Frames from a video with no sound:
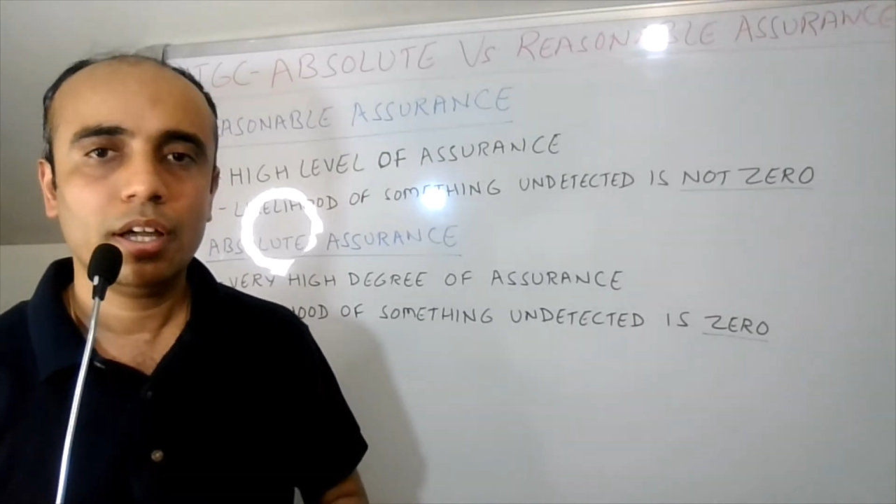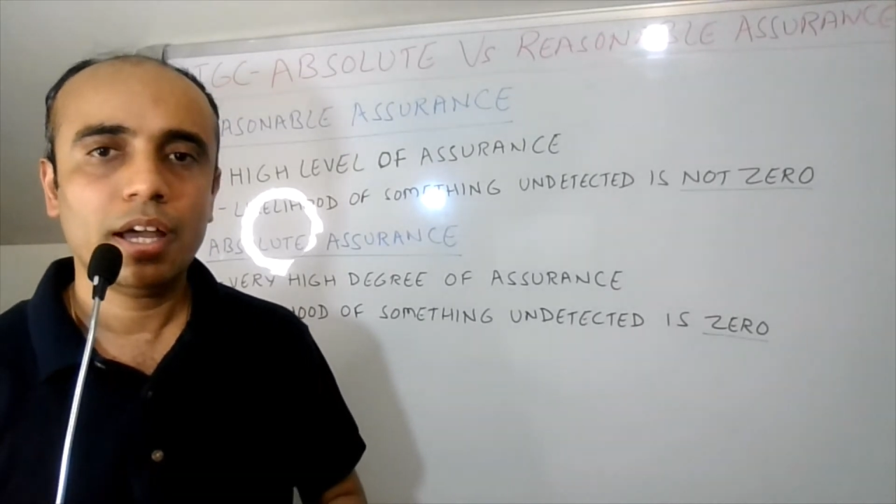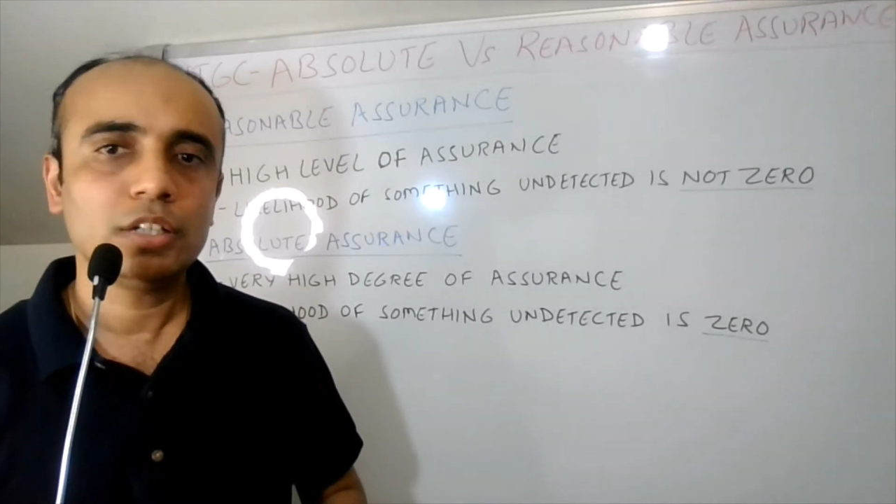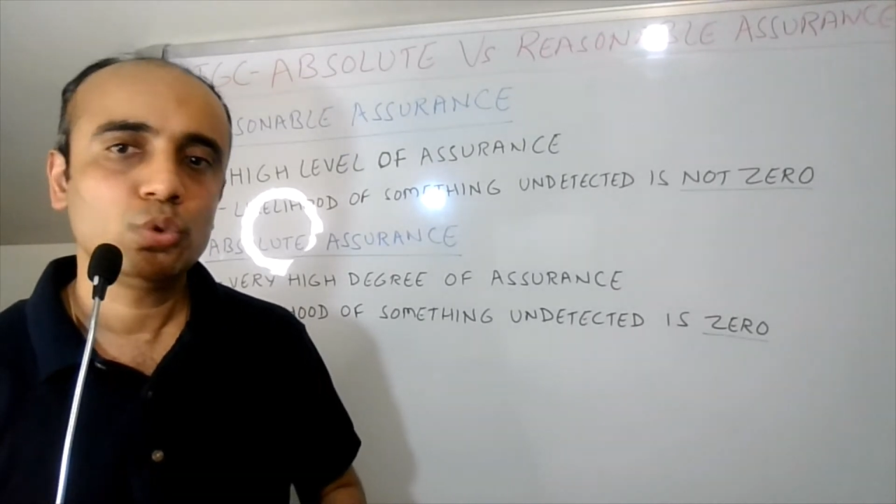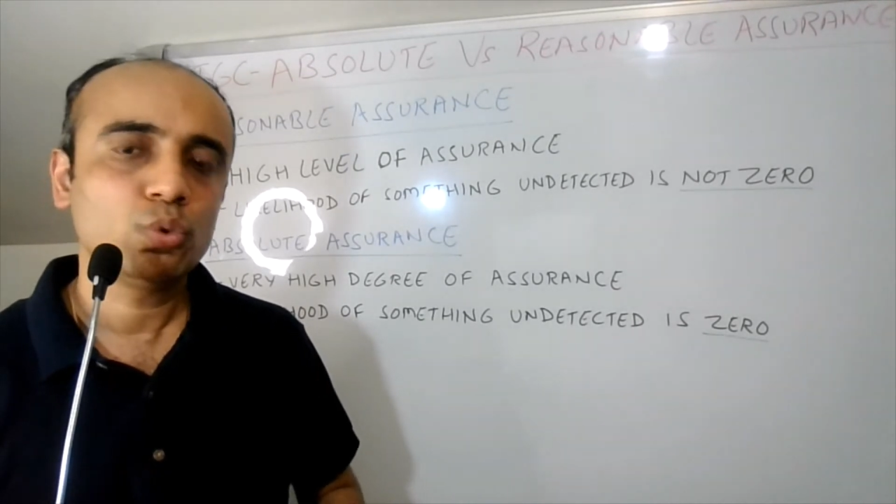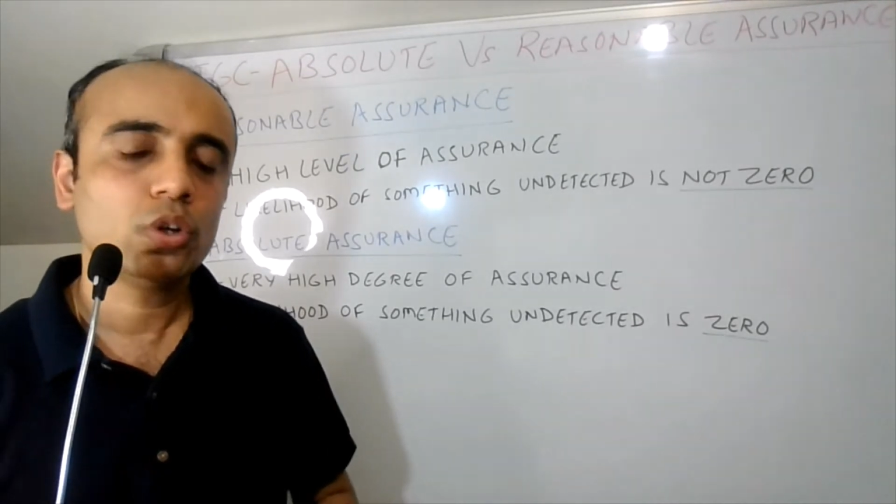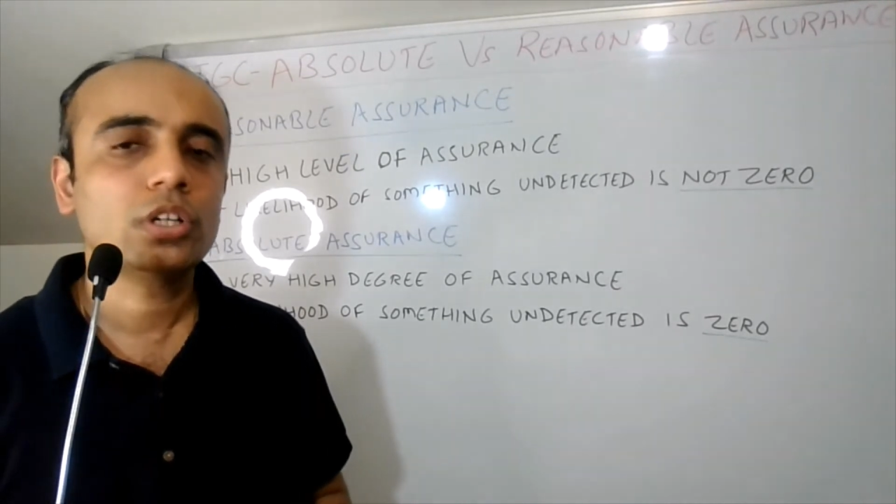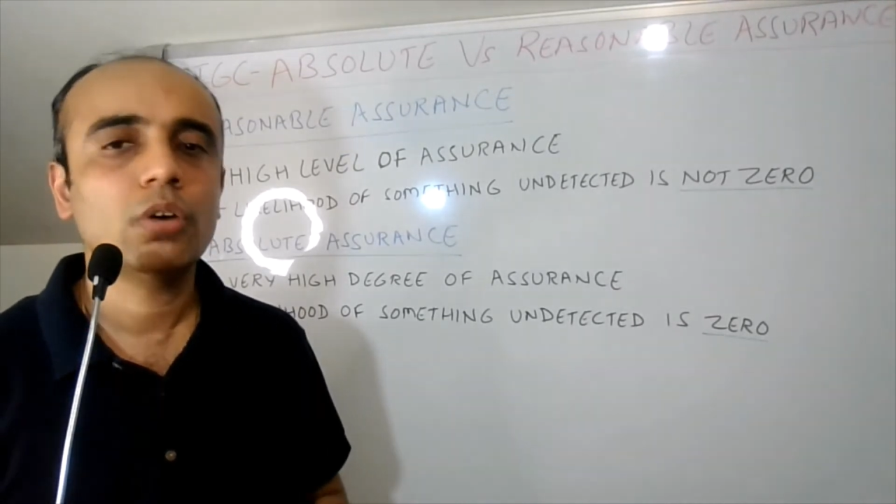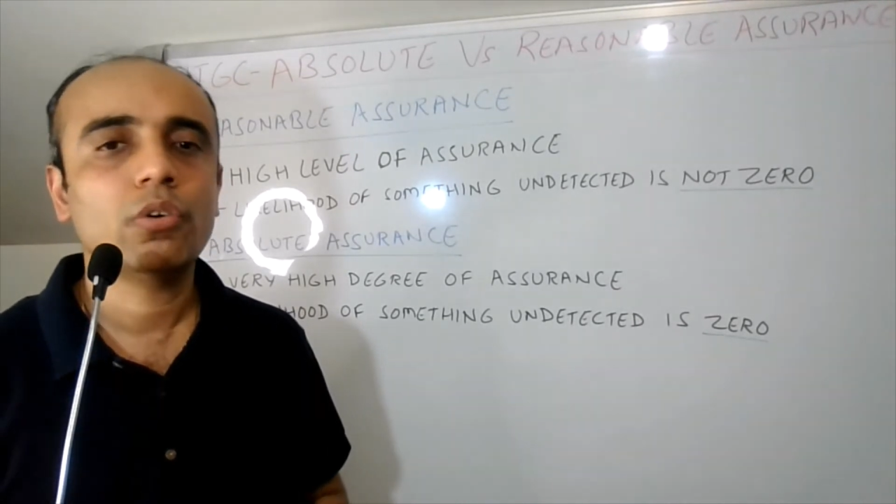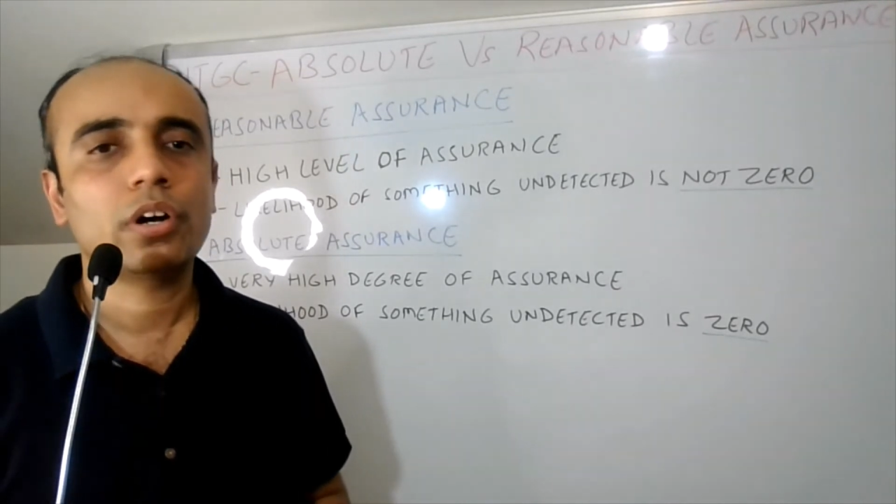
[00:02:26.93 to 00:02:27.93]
and do not cover